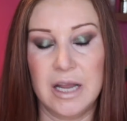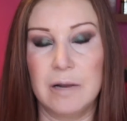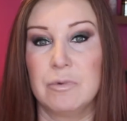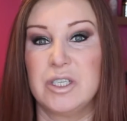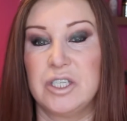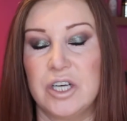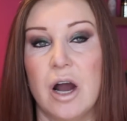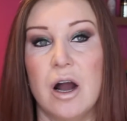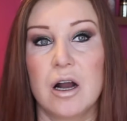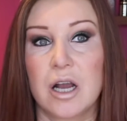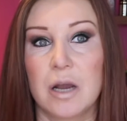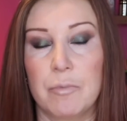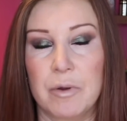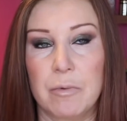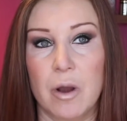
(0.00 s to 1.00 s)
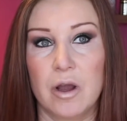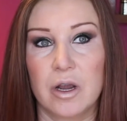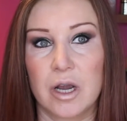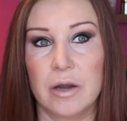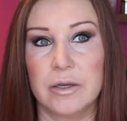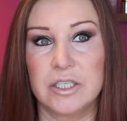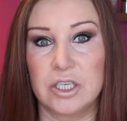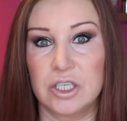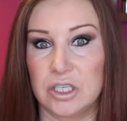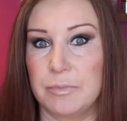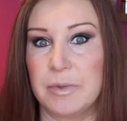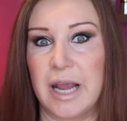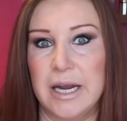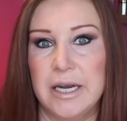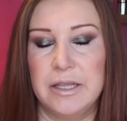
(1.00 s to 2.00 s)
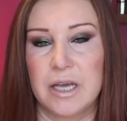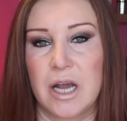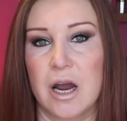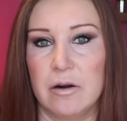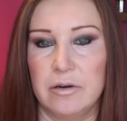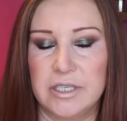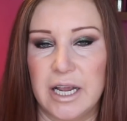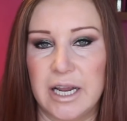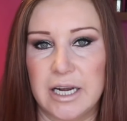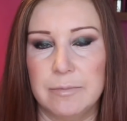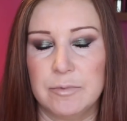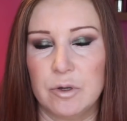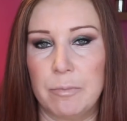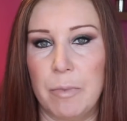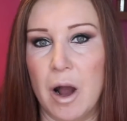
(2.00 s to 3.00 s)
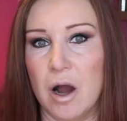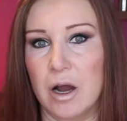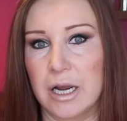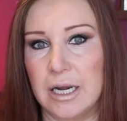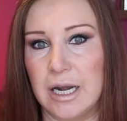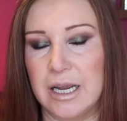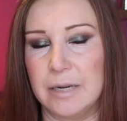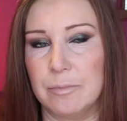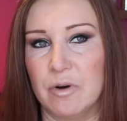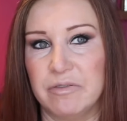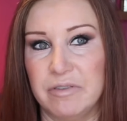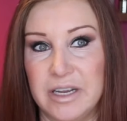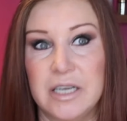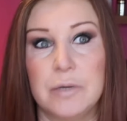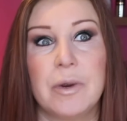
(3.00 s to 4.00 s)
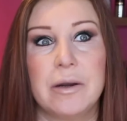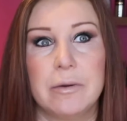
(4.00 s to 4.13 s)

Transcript: it was dark and we weren't going to just be getting in the car and taking him to a park and letting him off lead,